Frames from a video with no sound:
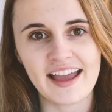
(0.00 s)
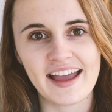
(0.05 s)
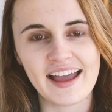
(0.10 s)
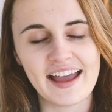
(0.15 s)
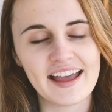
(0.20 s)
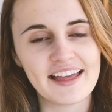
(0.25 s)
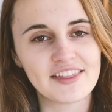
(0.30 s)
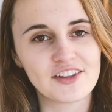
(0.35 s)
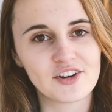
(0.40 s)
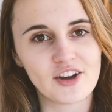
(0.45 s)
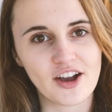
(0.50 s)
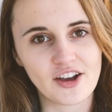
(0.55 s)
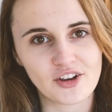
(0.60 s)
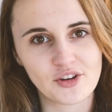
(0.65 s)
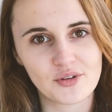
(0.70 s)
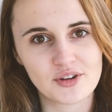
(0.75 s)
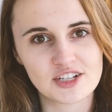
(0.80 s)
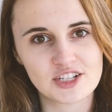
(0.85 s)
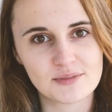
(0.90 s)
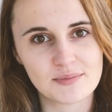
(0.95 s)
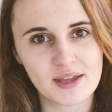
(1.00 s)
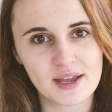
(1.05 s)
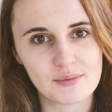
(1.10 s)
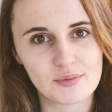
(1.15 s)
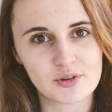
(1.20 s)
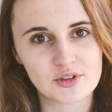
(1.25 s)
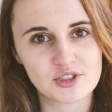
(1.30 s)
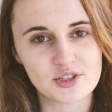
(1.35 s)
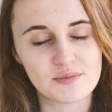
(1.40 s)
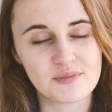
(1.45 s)
and they're not going to be
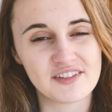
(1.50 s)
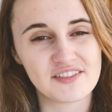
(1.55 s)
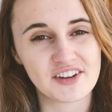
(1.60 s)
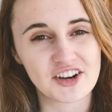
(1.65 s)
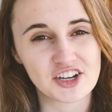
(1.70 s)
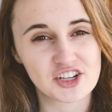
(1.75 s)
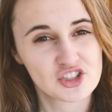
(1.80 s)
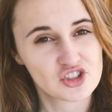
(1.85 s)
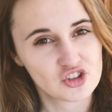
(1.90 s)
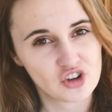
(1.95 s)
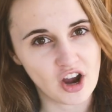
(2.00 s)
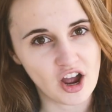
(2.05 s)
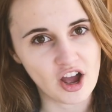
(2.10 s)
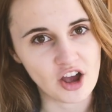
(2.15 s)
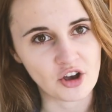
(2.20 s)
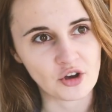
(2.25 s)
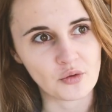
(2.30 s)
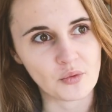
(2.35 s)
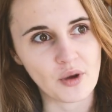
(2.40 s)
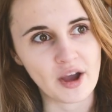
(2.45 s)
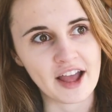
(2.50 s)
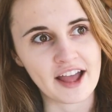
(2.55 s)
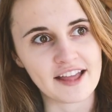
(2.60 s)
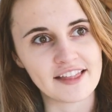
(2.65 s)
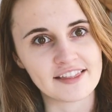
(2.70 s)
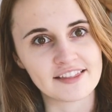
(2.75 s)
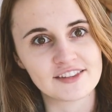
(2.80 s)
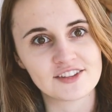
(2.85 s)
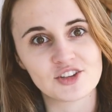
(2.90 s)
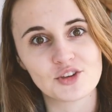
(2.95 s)
able to be very strong
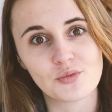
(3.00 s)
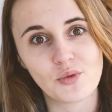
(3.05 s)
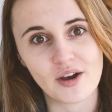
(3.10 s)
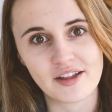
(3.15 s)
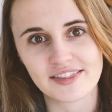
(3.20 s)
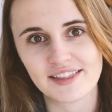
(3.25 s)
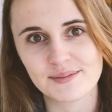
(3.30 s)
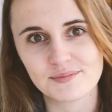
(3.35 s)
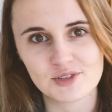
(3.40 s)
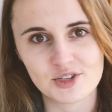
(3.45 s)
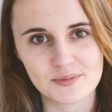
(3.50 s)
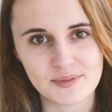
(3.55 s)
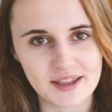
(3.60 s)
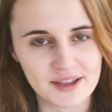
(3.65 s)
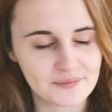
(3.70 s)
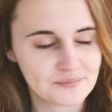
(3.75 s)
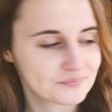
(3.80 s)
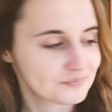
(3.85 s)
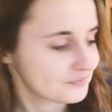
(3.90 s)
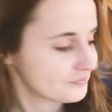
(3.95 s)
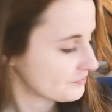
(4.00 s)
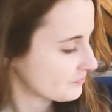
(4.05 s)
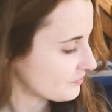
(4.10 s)
when you want them to be.